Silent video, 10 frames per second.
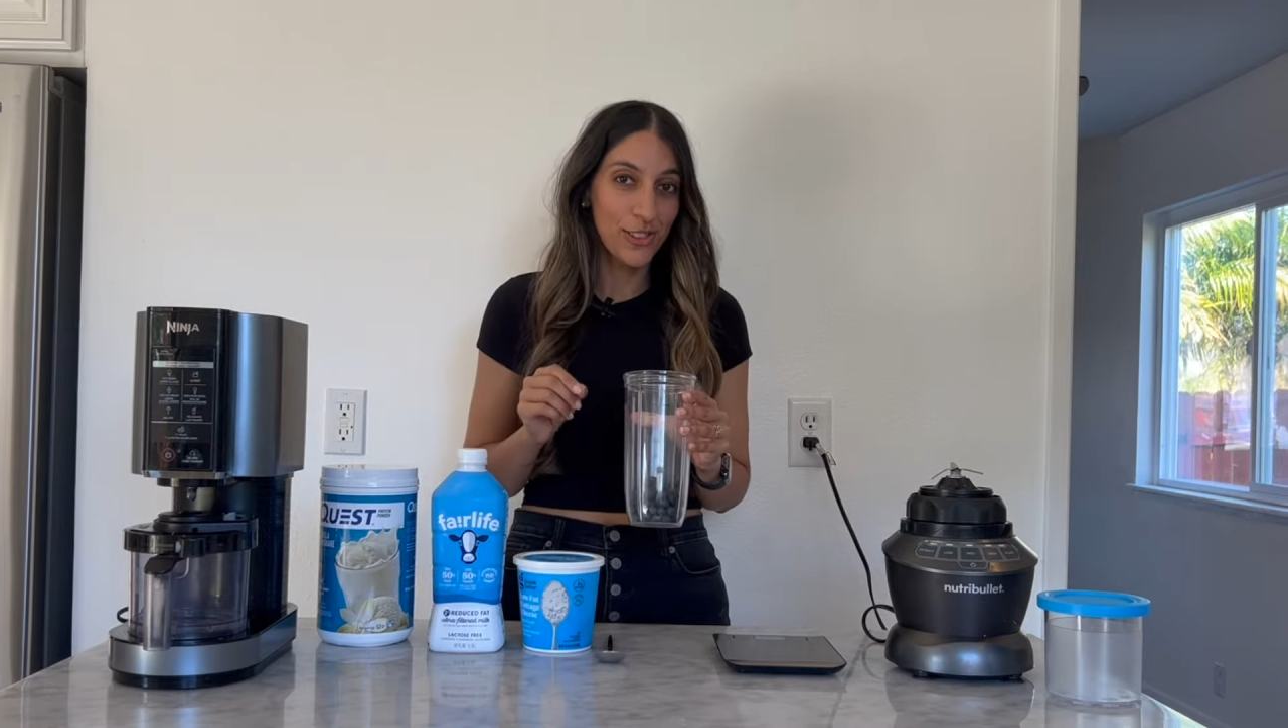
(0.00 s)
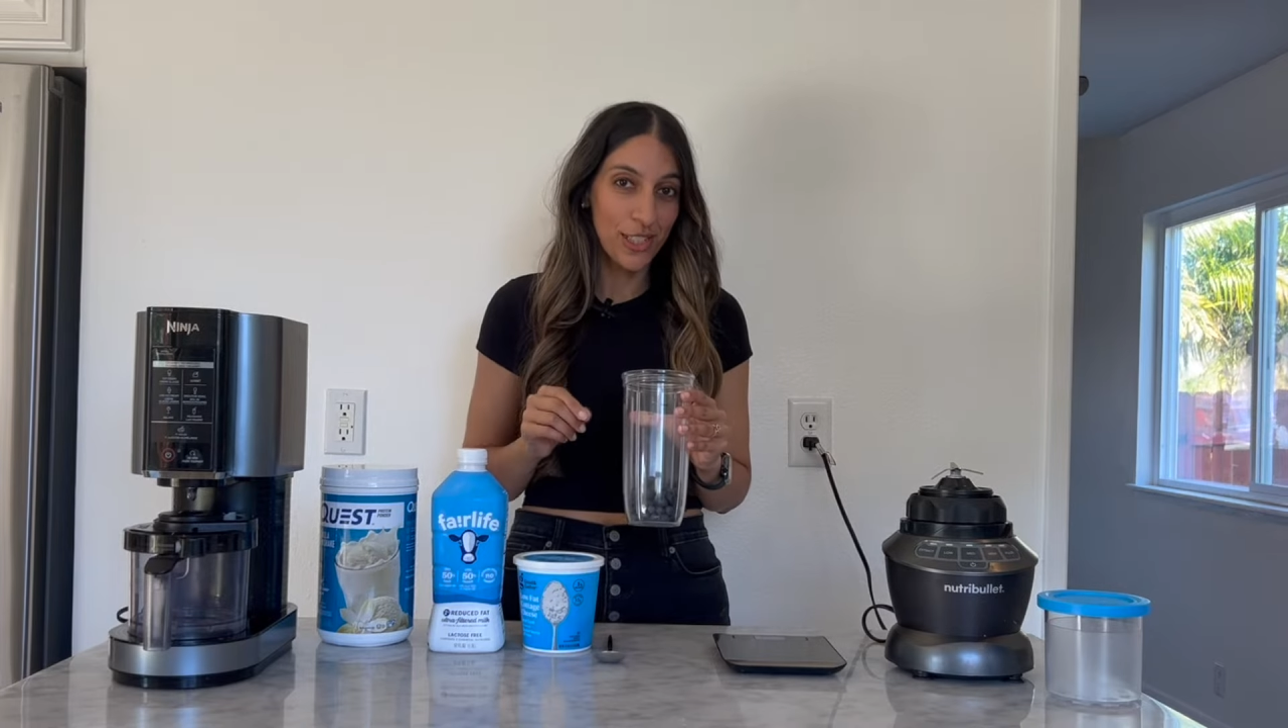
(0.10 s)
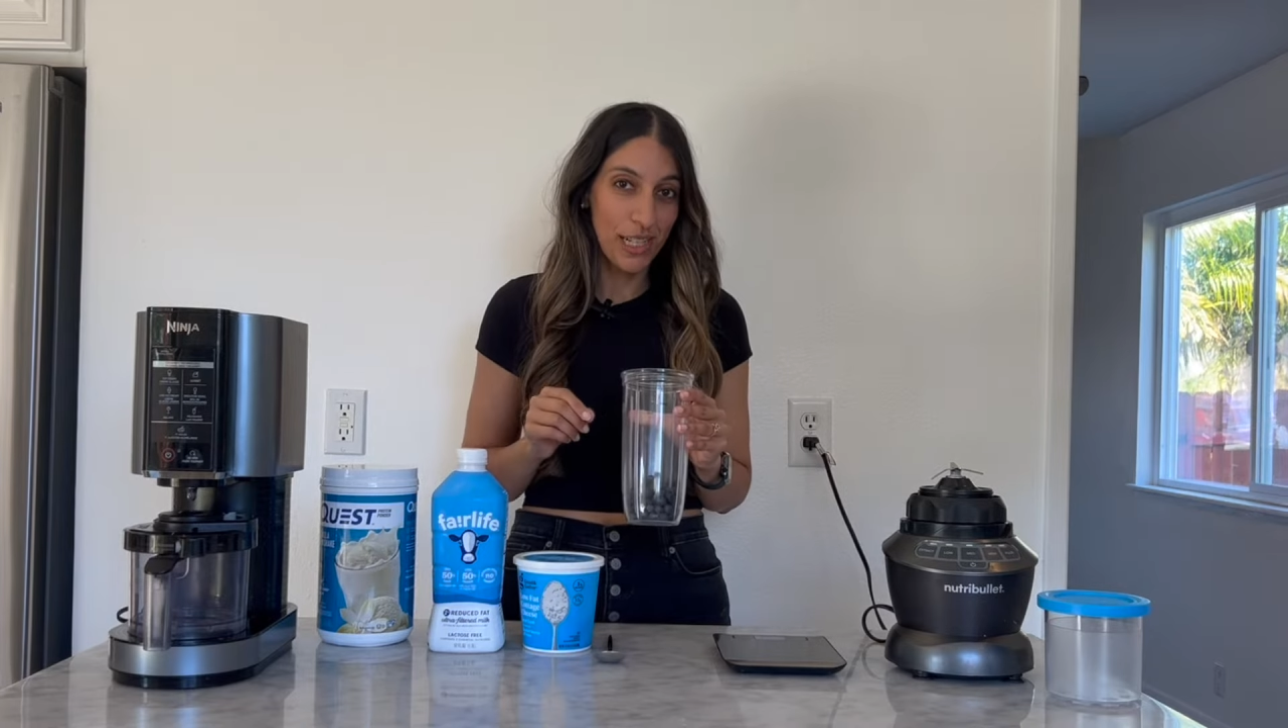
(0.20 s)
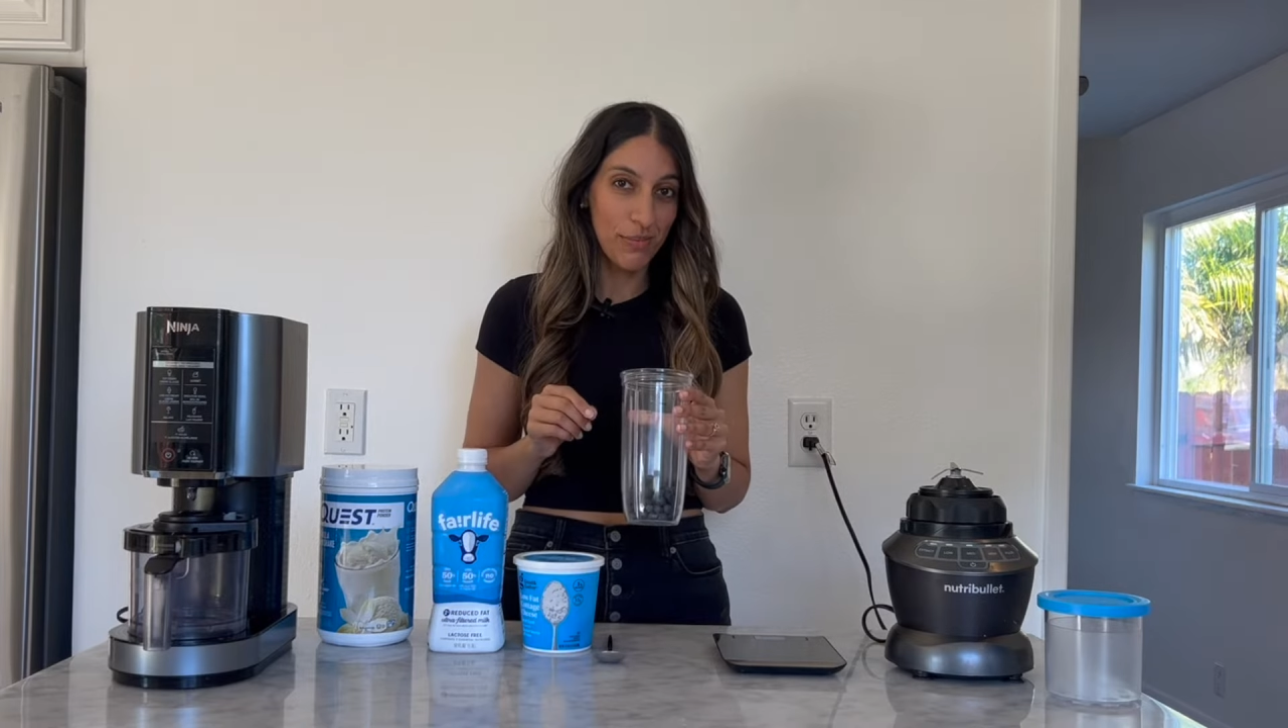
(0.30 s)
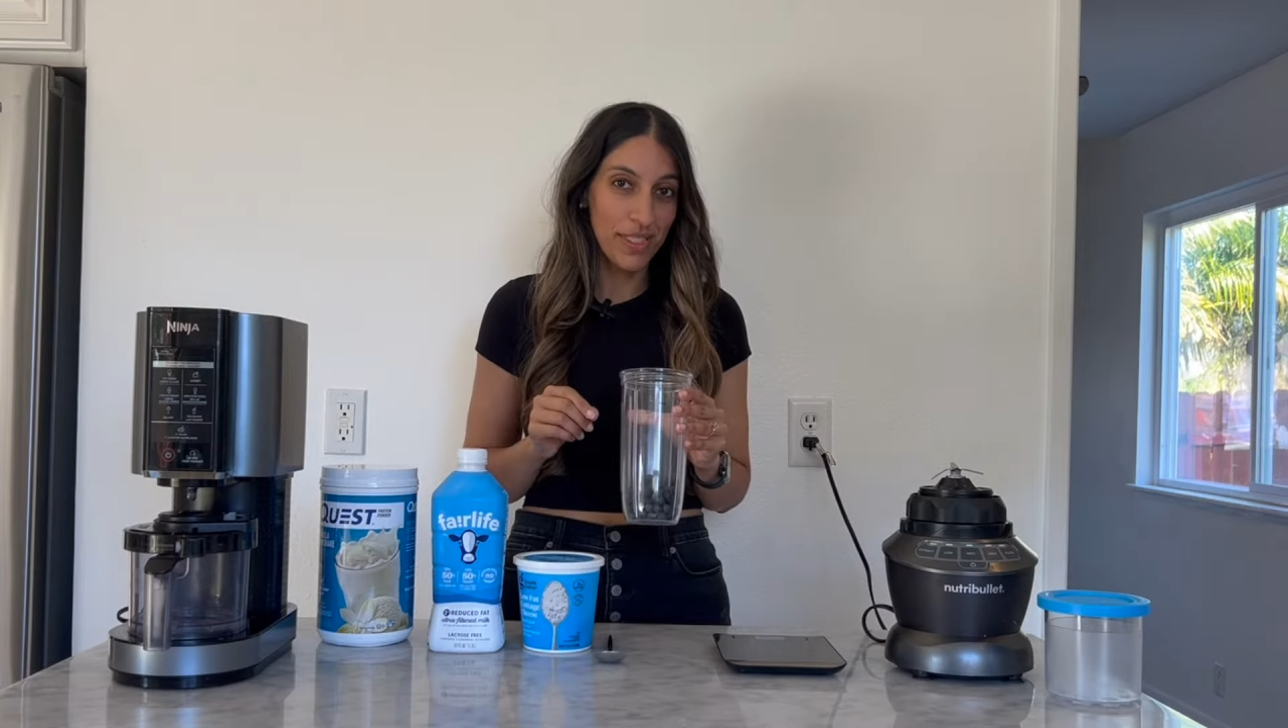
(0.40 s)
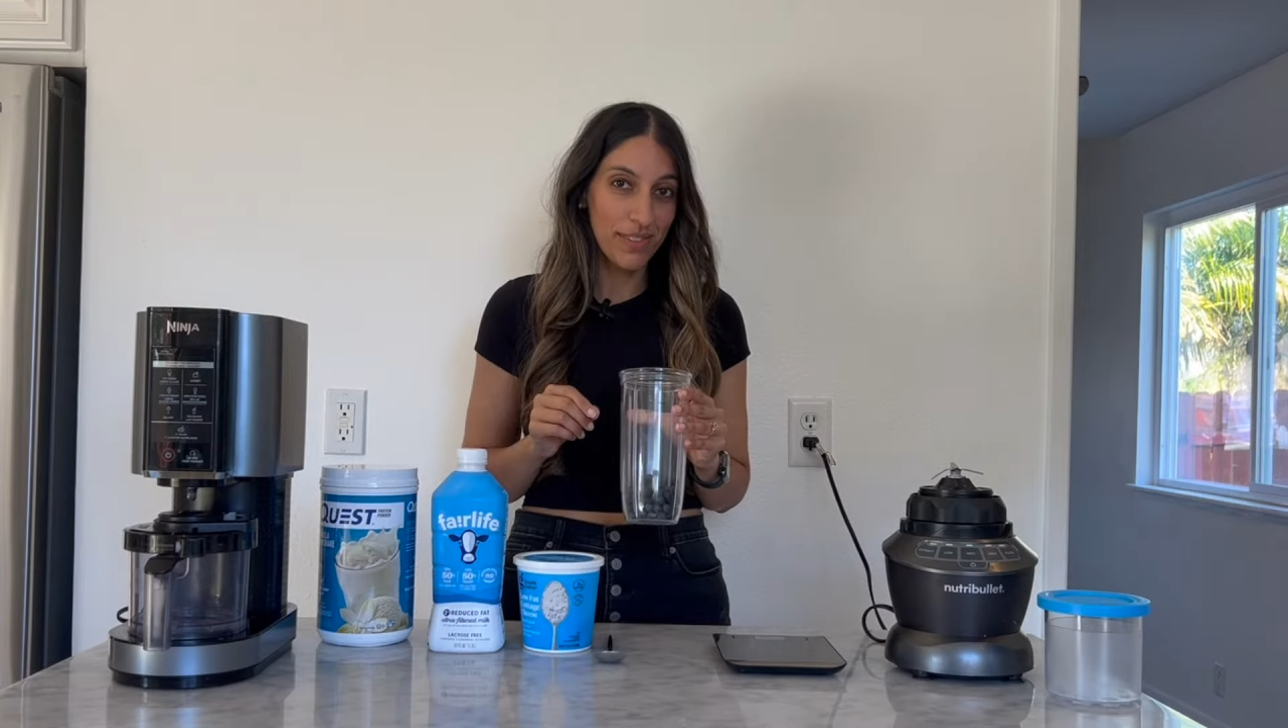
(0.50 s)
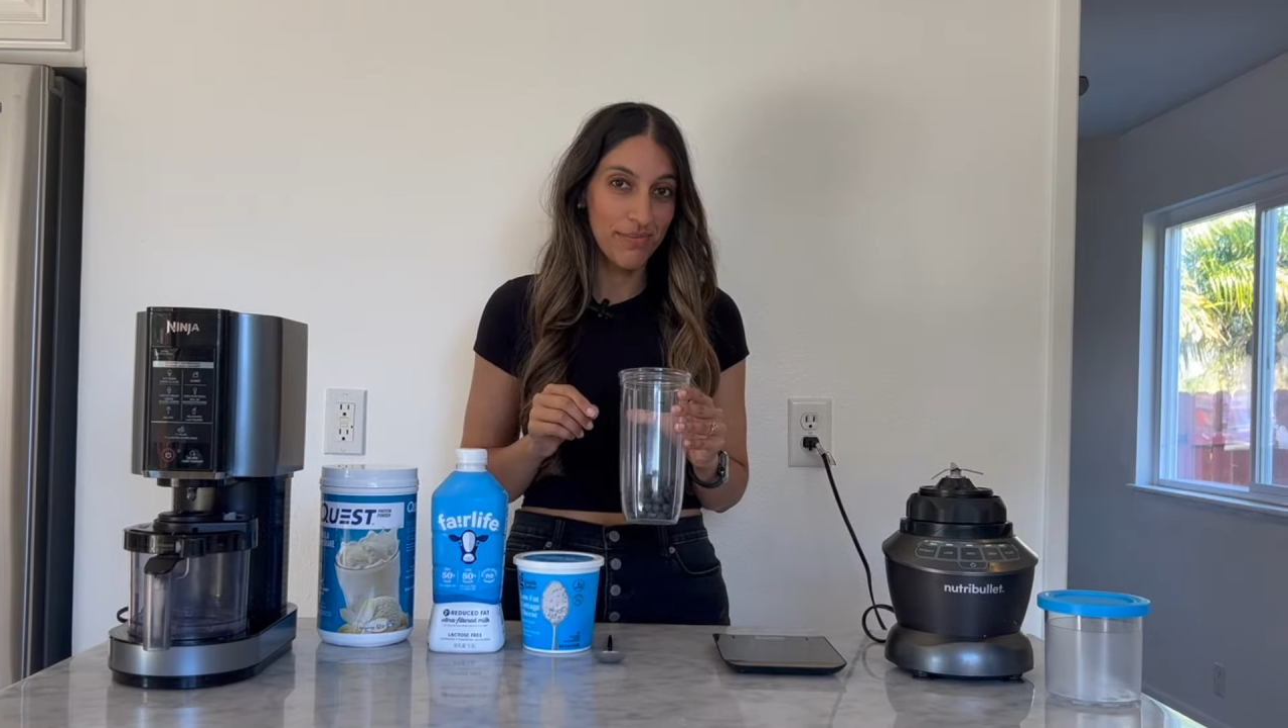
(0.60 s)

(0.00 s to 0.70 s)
grams.